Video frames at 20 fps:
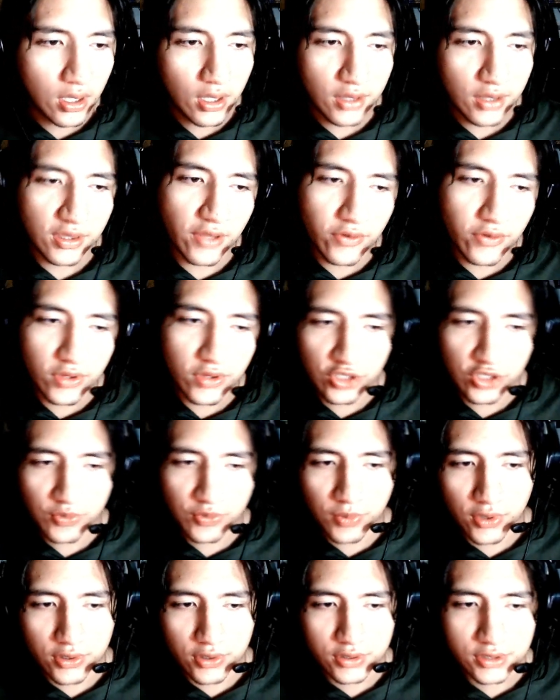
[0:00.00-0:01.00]
The video
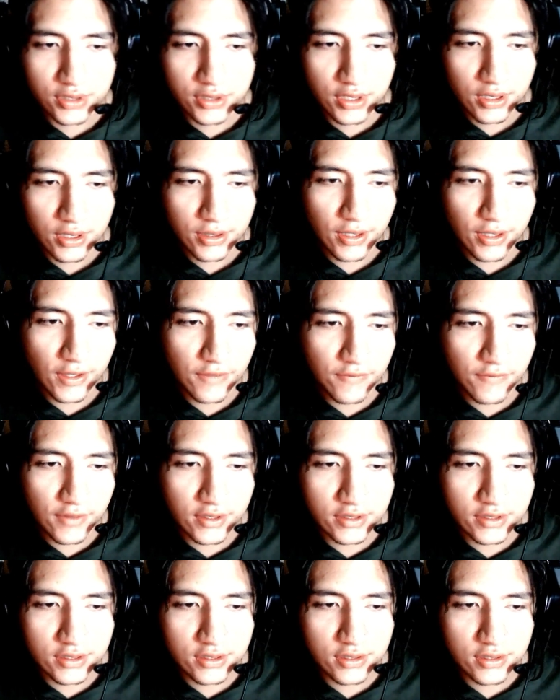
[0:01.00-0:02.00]
explores the
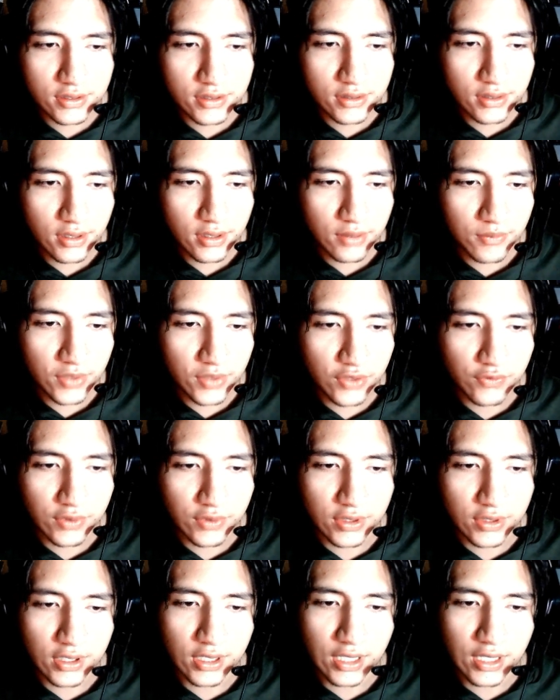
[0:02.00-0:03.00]
difference
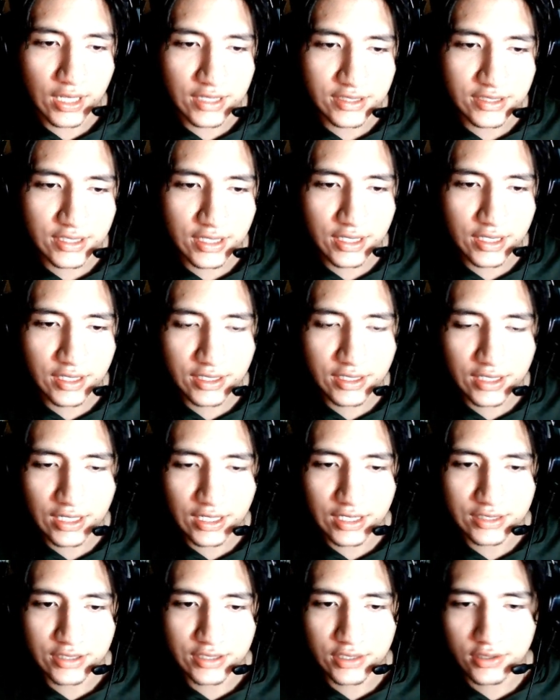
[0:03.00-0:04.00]
between elastic and
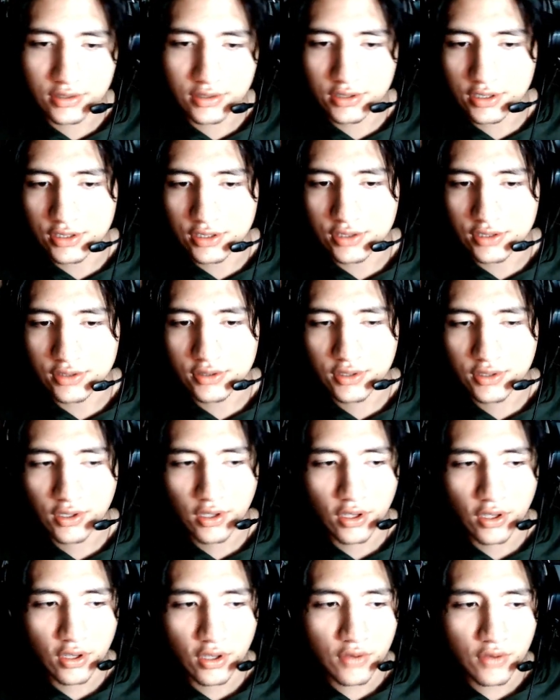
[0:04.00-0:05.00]
inelastic collisions,
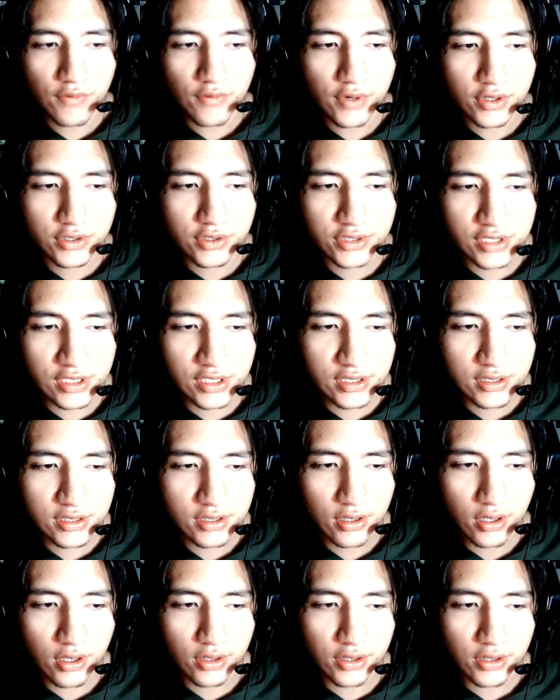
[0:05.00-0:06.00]
focusing
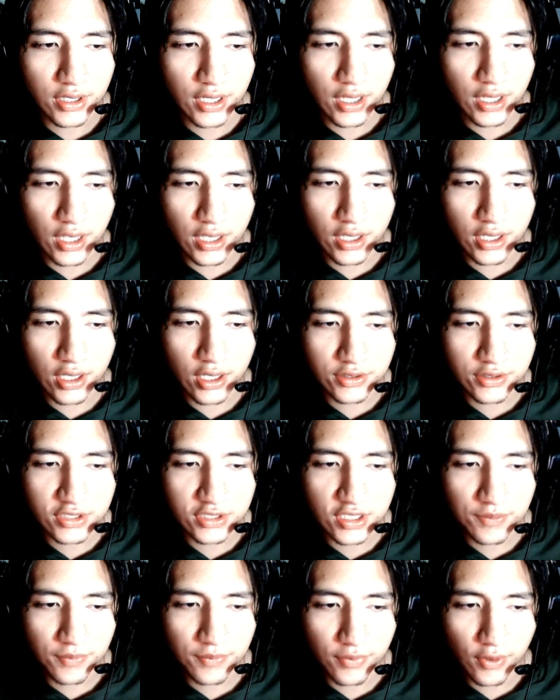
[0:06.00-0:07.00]
on the key
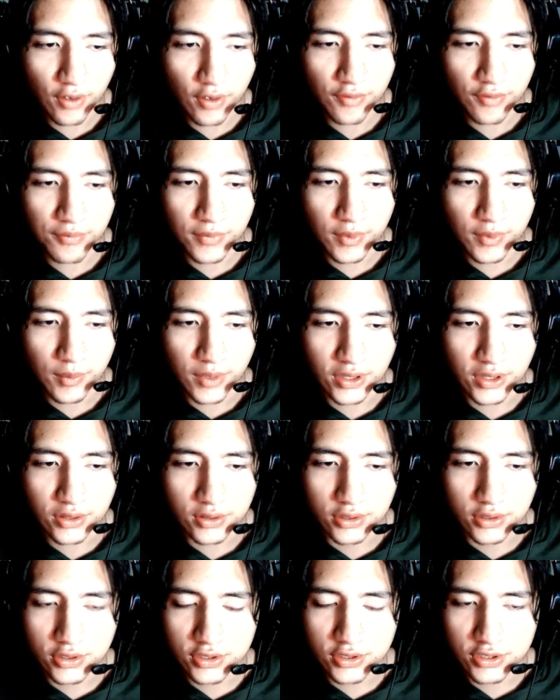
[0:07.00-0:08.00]
concept of
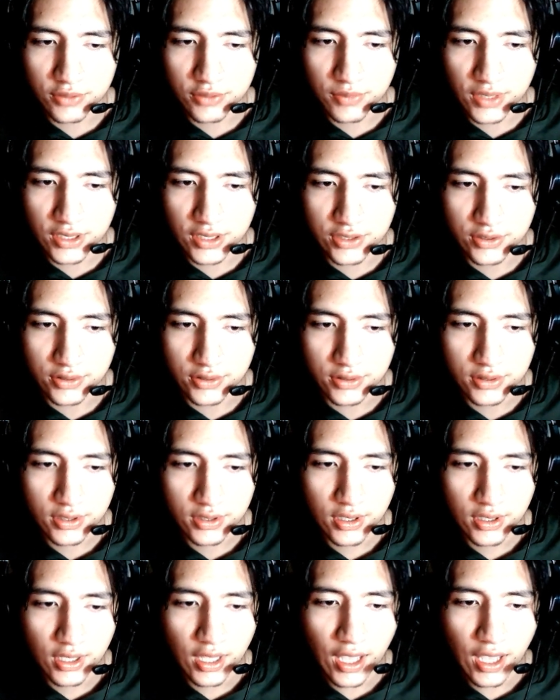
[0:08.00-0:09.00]
momentum conservation
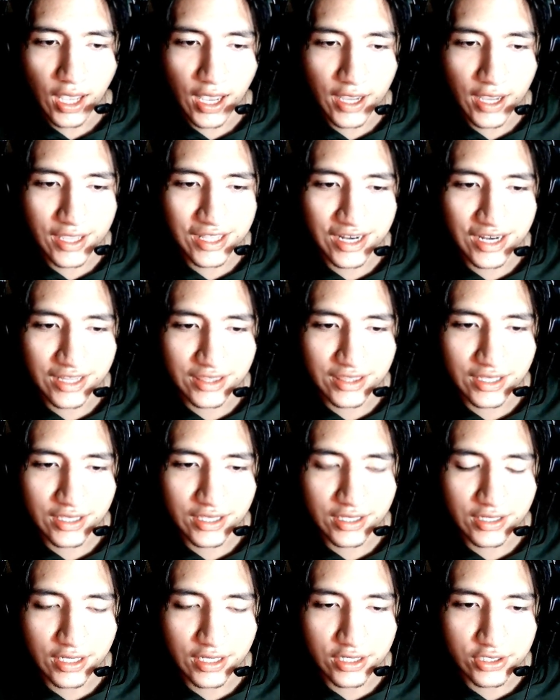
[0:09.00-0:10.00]
and kinetic
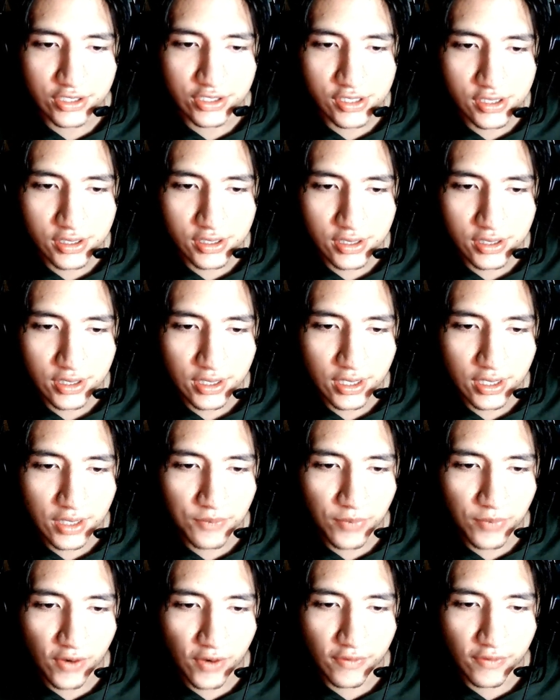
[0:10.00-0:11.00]
energy in
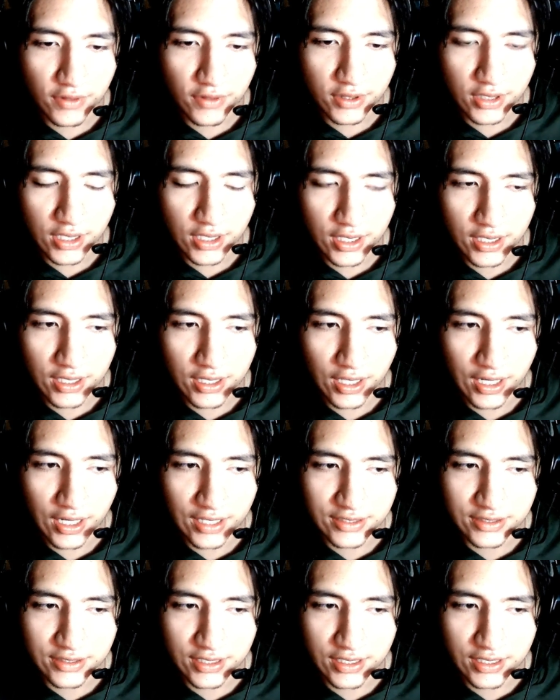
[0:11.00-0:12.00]
perfectly
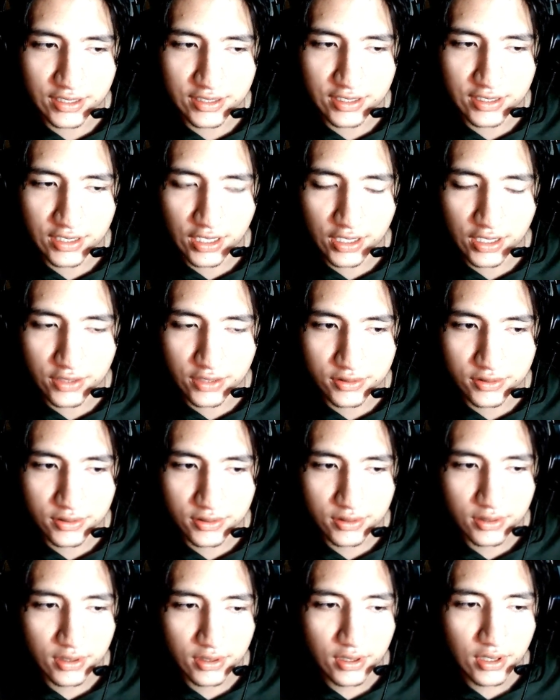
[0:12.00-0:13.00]
elastic scenarios.
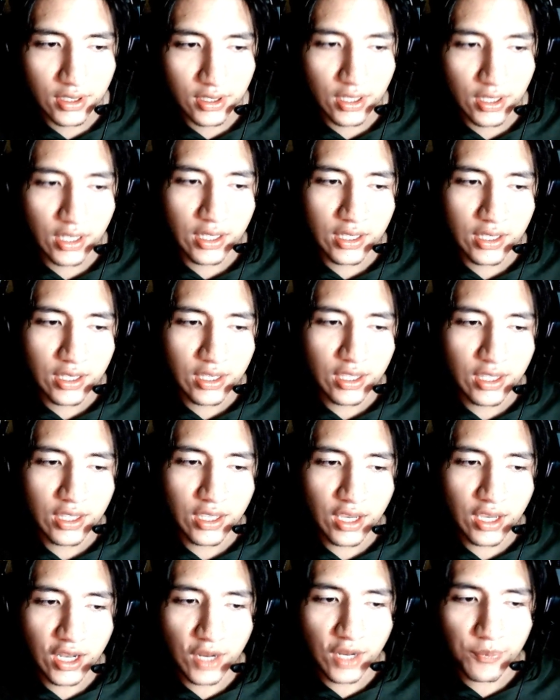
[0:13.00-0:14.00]

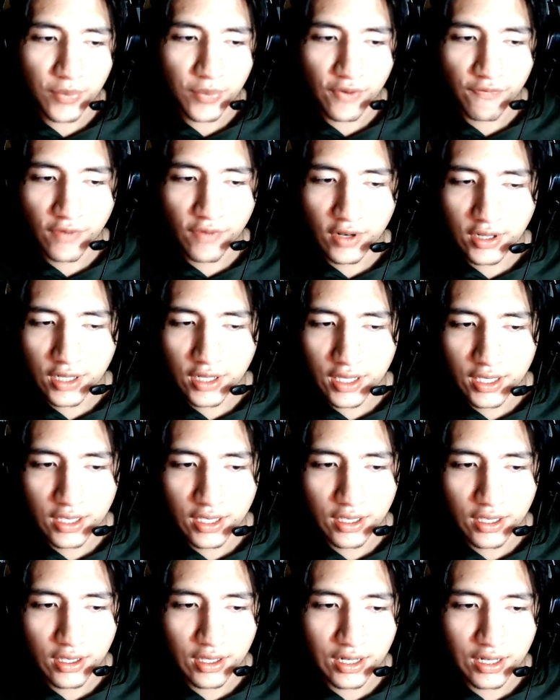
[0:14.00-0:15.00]
In a perfectly
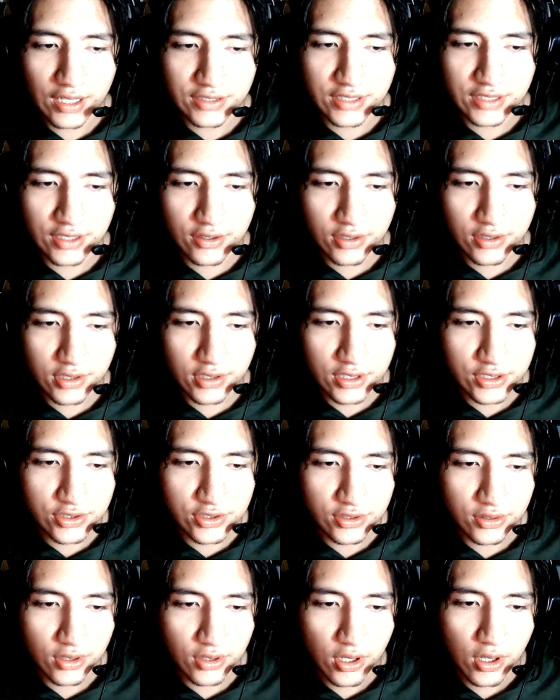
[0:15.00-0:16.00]
elastic
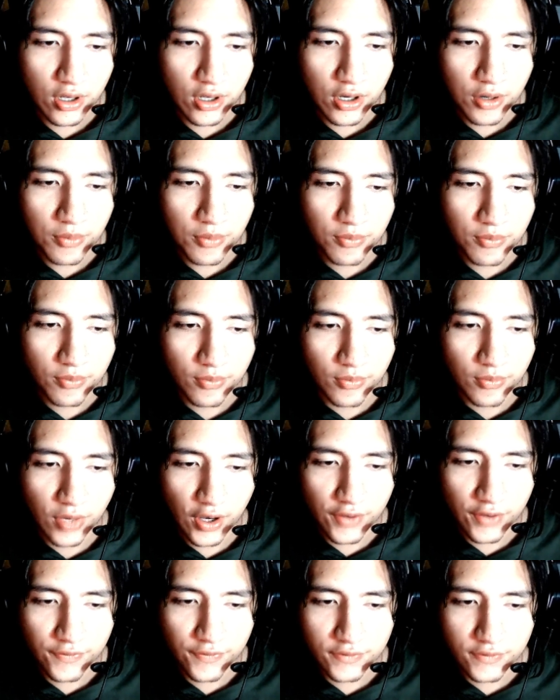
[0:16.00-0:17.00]
collision,
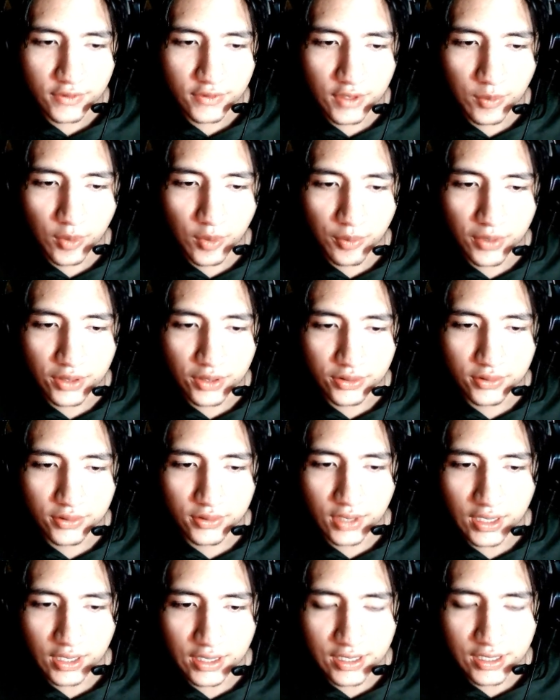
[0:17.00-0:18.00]
both the momentum
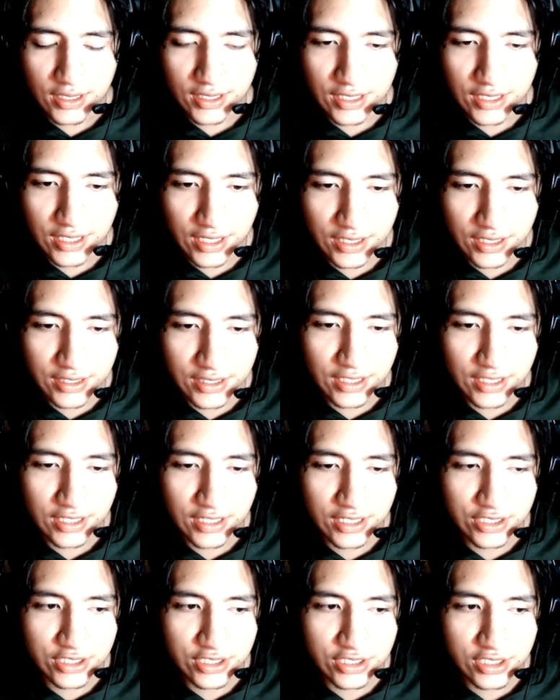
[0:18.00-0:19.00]
and kinetic
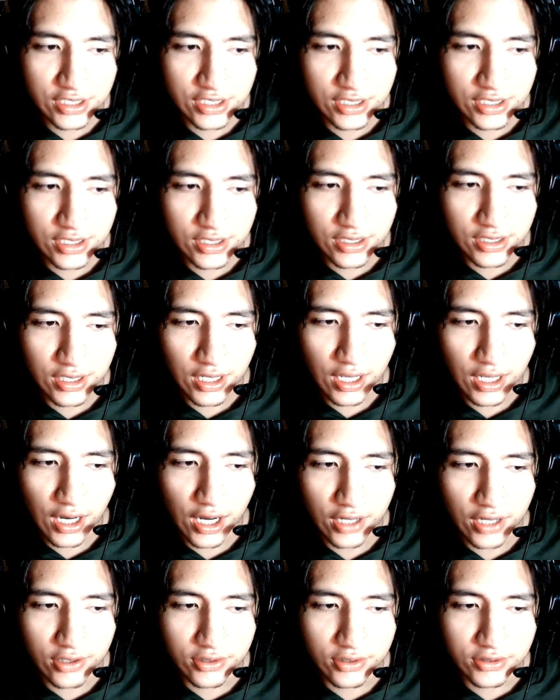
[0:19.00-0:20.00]
energy
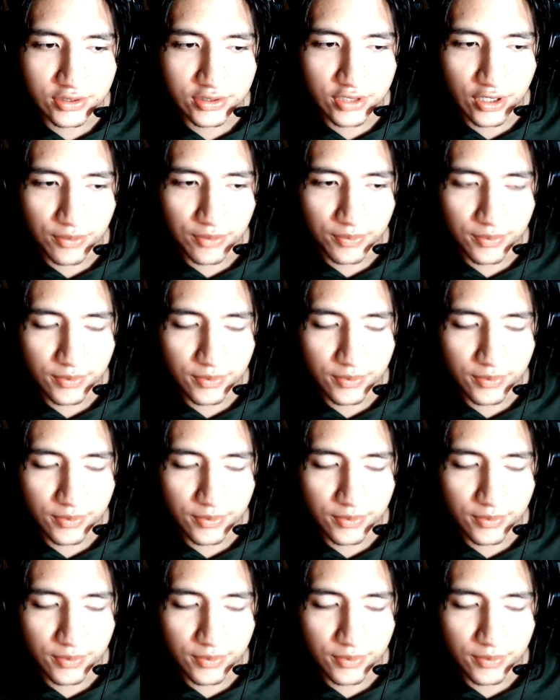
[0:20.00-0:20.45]
are conserved,